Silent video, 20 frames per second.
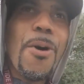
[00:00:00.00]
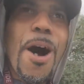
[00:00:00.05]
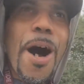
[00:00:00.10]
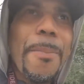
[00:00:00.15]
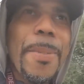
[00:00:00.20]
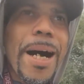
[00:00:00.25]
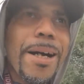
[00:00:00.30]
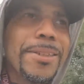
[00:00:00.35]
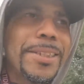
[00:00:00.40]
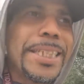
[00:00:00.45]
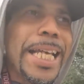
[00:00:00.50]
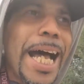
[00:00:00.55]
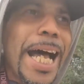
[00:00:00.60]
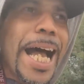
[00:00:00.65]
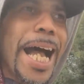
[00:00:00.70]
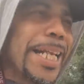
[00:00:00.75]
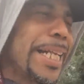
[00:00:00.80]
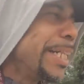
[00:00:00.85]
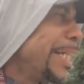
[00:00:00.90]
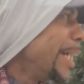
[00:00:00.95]
warm
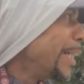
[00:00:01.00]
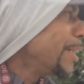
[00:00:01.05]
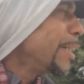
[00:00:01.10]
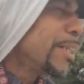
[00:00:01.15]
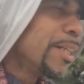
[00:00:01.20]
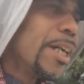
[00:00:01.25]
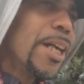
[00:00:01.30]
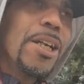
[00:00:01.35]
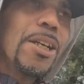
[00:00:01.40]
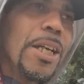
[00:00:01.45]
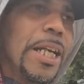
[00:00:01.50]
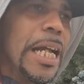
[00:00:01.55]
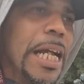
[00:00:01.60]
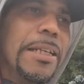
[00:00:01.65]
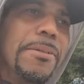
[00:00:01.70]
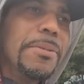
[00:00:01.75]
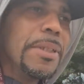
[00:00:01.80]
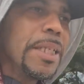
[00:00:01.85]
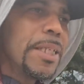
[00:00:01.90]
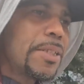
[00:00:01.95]
outside and they
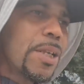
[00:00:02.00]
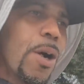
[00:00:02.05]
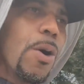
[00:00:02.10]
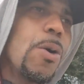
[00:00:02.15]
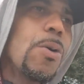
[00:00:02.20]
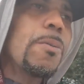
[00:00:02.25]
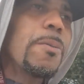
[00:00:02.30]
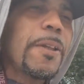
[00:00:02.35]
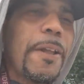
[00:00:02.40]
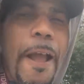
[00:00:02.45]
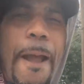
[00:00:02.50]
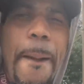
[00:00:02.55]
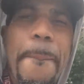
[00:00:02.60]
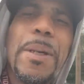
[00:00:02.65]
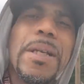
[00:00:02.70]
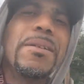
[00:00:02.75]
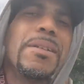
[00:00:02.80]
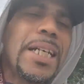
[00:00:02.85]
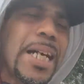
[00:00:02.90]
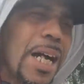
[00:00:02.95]
and so, yeah,
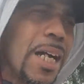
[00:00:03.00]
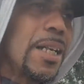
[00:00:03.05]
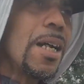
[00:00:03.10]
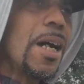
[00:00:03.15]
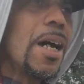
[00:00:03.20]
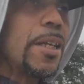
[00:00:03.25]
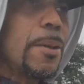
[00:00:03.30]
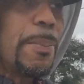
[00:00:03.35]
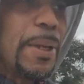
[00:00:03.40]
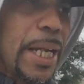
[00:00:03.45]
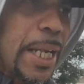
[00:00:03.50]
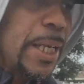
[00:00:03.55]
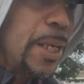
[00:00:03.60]
been kind of other. But